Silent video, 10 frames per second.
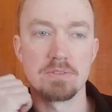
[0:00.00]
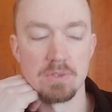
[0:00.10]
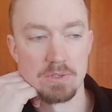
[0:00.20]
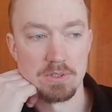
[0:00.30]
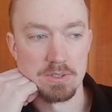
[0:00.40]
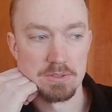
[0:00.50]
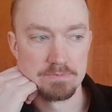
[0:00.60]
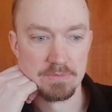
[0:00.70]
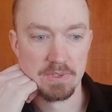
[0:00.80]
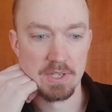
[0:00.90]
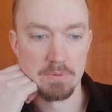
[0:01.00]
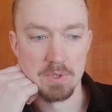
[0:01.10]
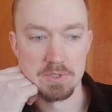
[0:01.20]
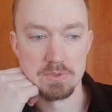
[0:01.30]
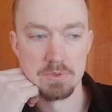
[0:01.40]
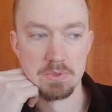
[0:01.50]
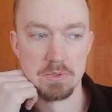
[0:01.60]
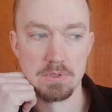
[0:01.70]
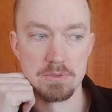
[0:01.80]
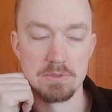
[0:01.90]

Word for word: or they want to